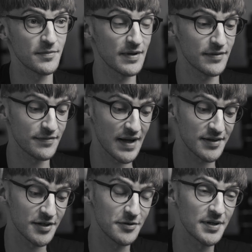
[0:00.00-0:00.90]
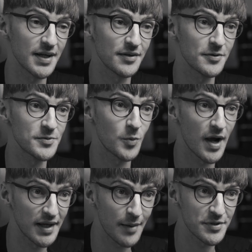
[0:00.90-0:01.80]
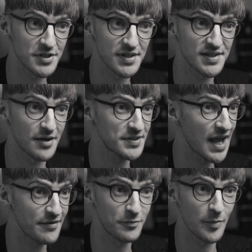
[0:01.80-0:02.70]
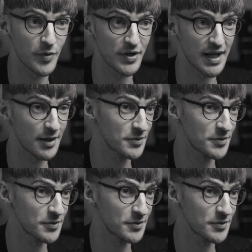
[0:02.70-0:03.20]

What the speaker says: the fact that you can get those wide apertures down to f1.8,